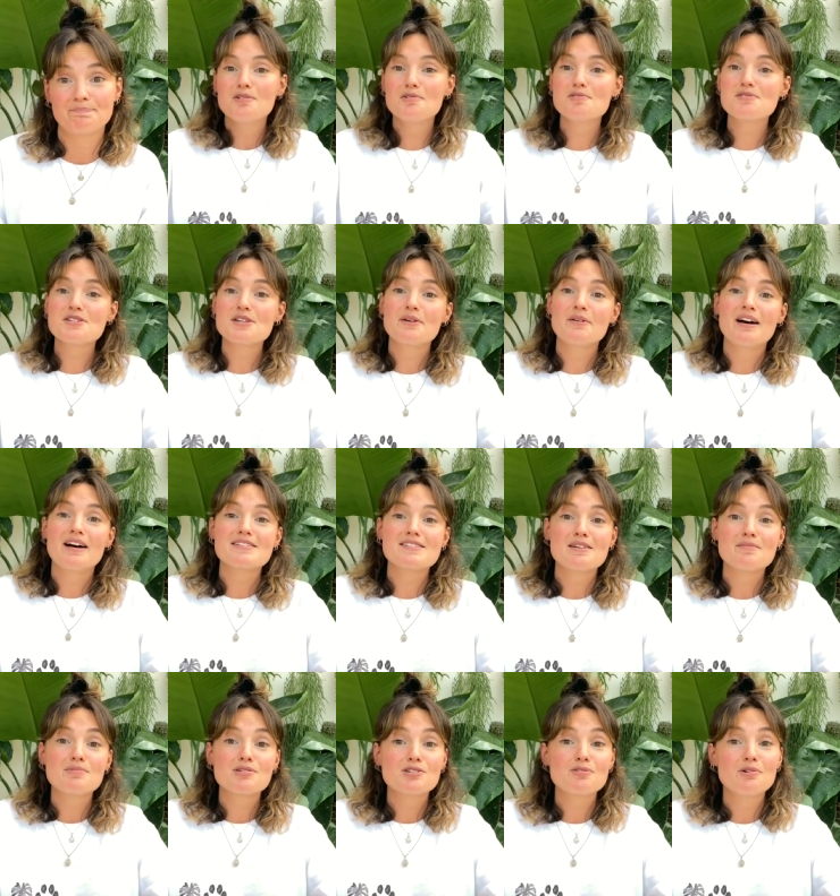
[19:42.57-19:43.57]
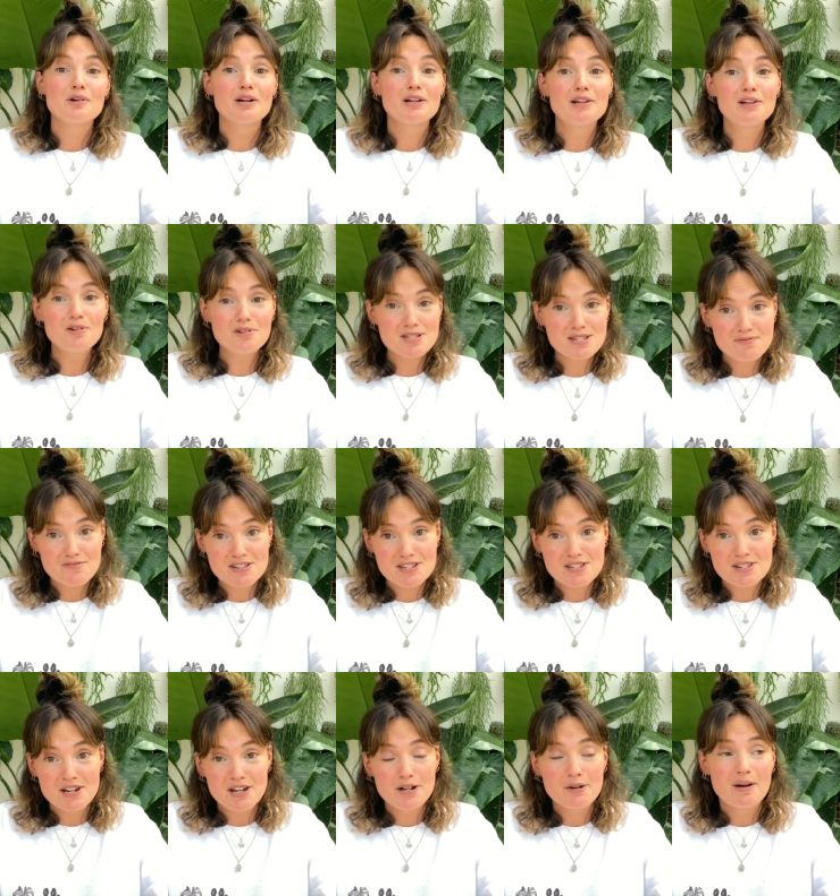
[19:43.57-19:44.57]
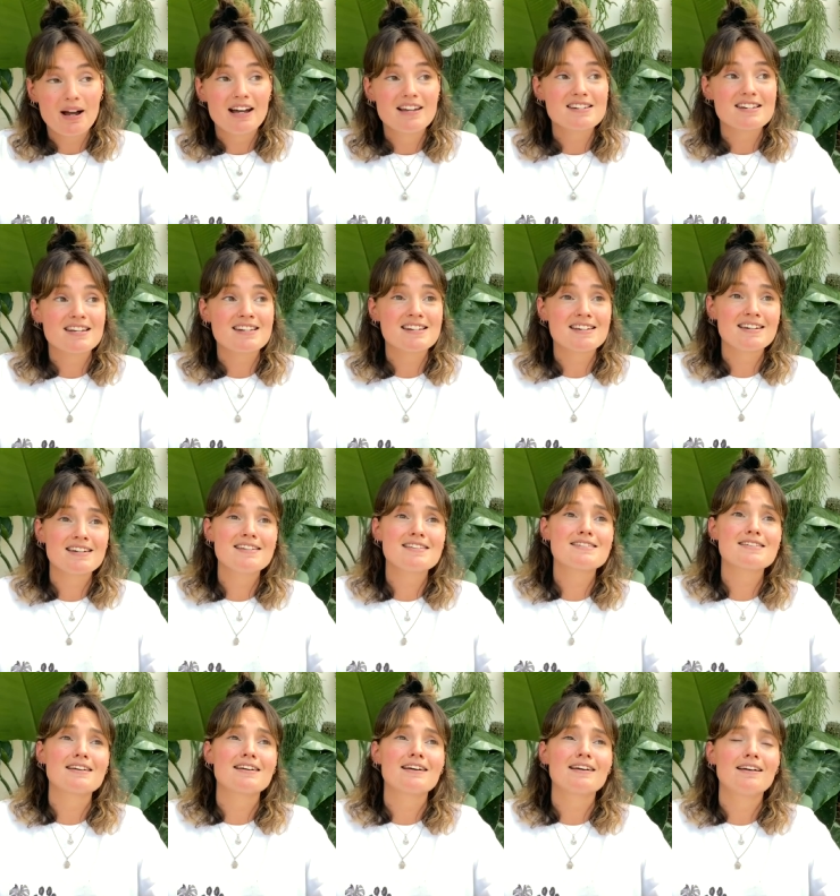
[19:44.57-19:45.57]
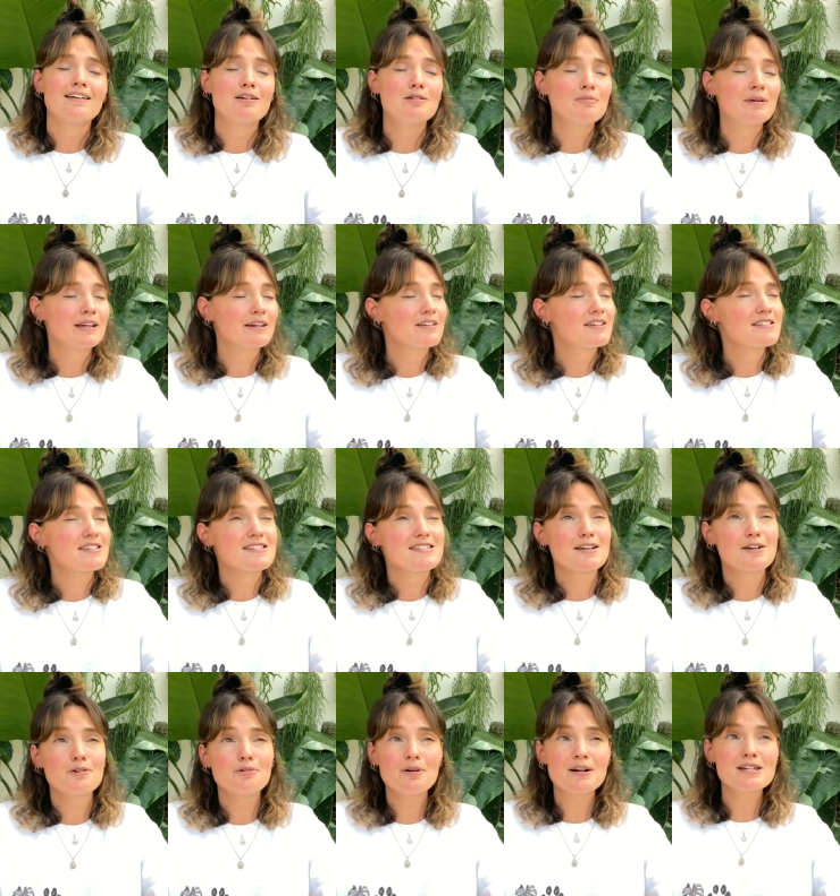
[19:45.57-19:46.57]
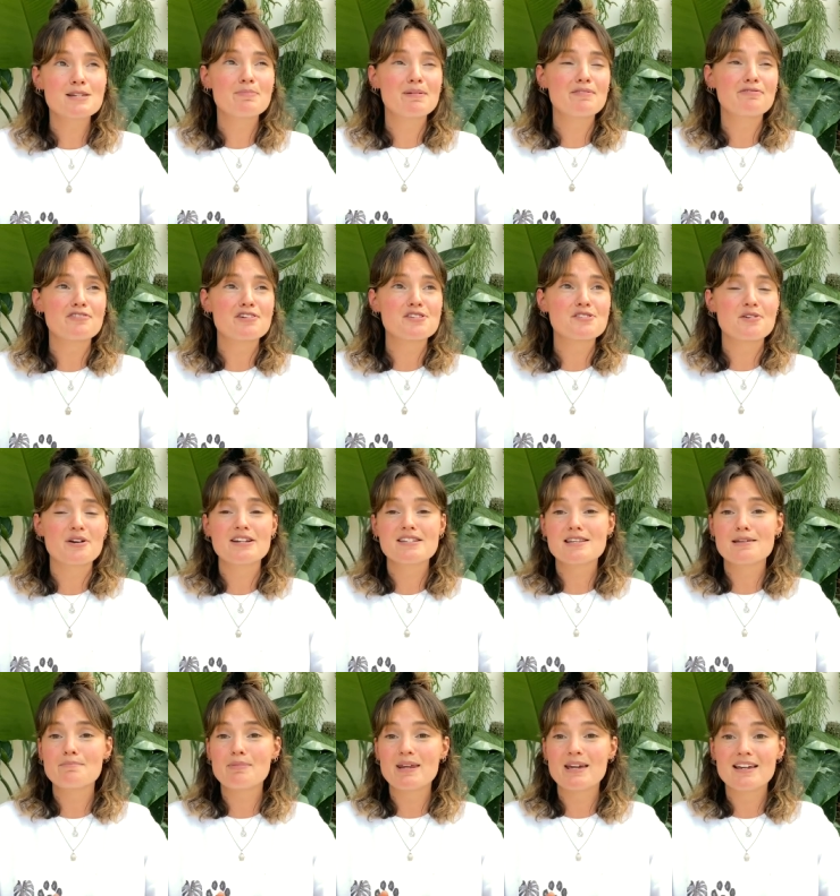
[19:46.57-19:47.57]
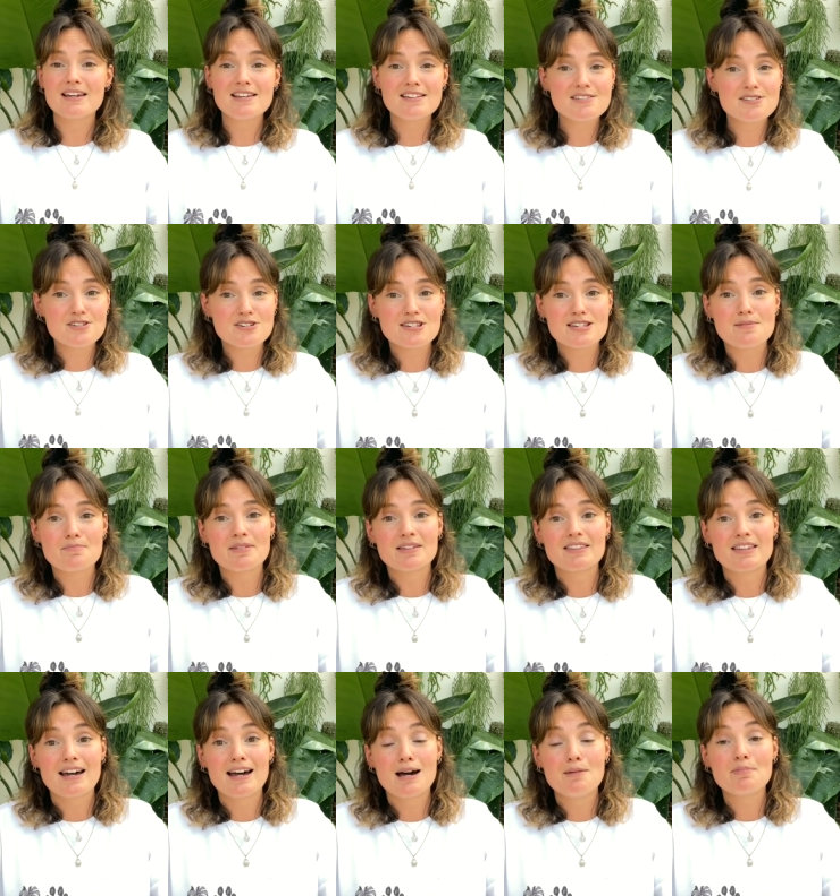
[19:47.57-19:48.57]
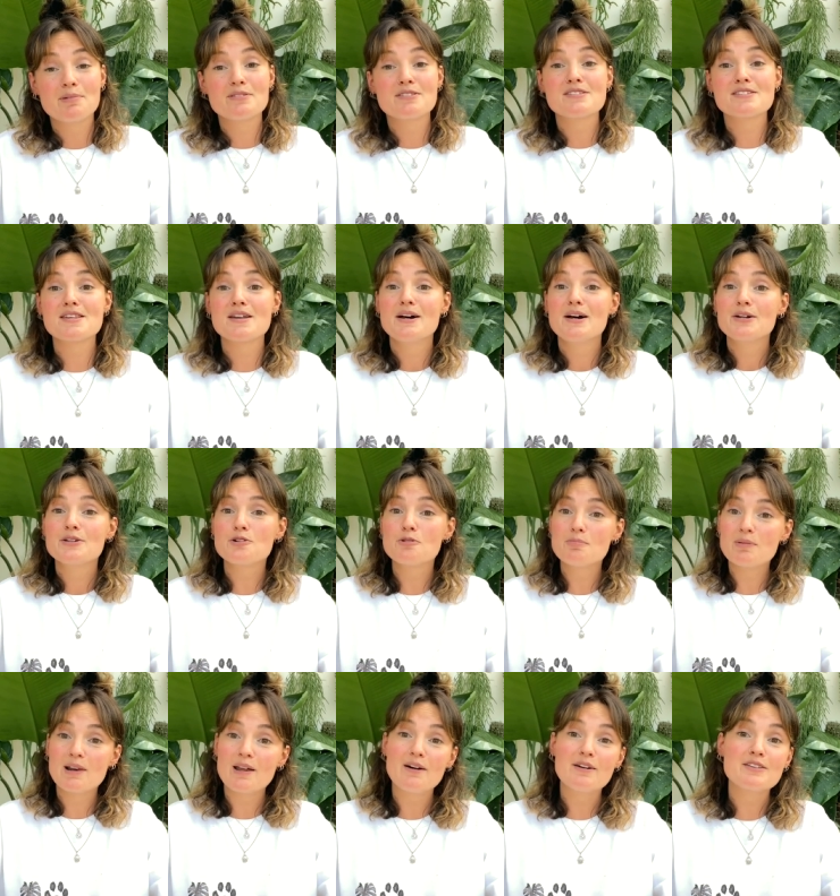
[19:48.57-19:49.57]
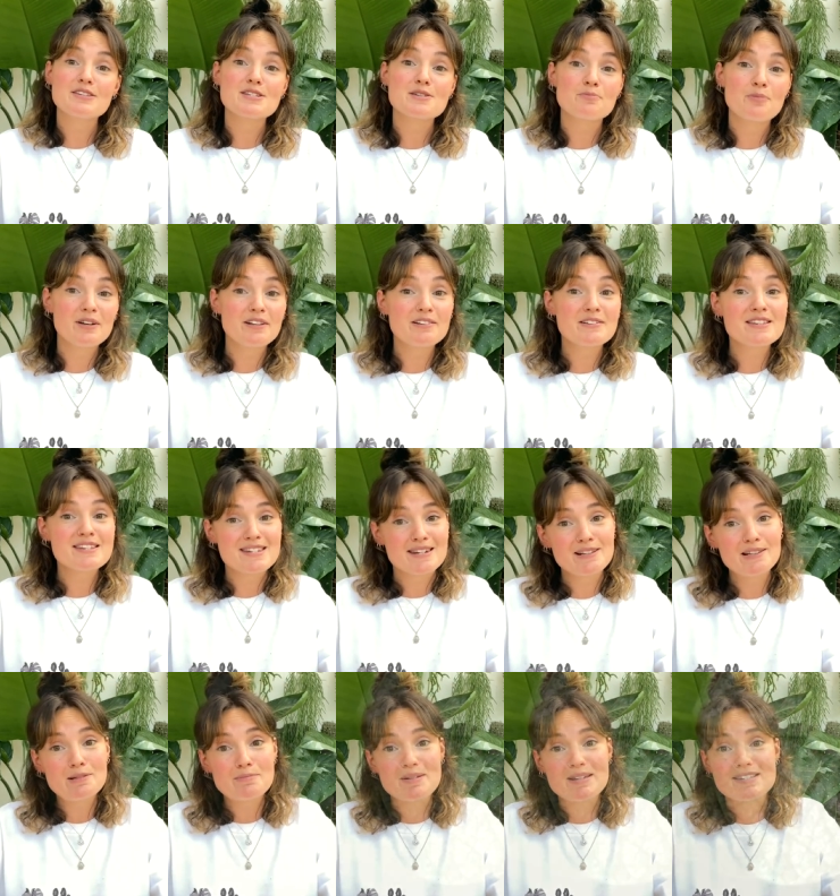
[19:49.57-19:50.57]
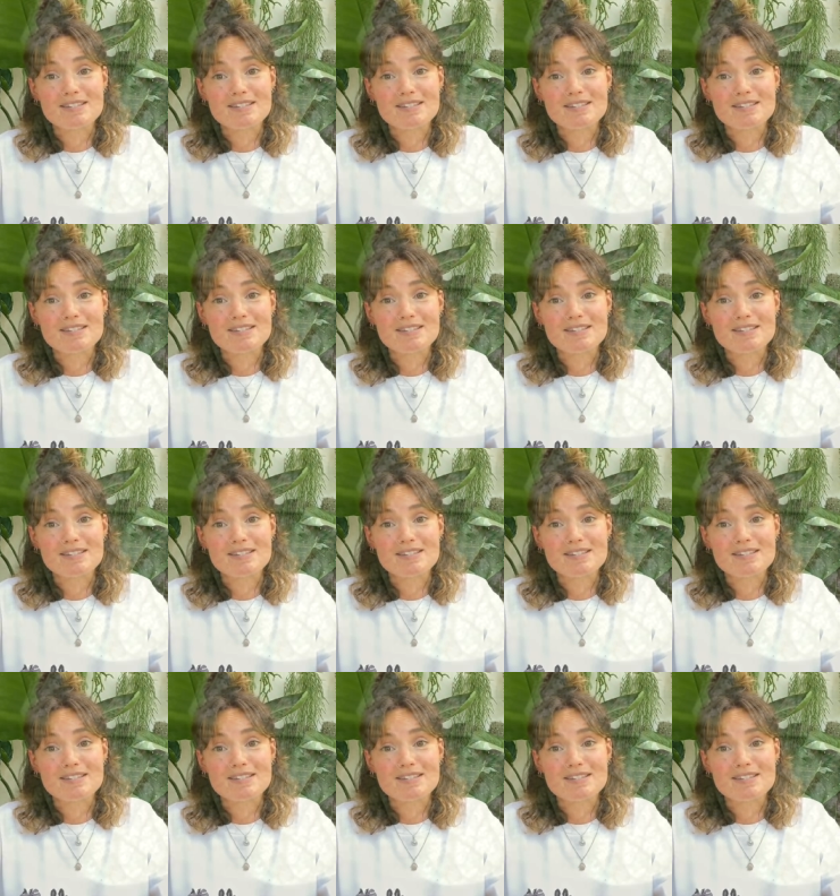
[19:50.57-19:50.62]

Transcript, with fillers: Also, as I'm sure a lot of us know, and it is, oh my goodness, it's incredibly frustrating, but it is just something that happens. Your plants will still be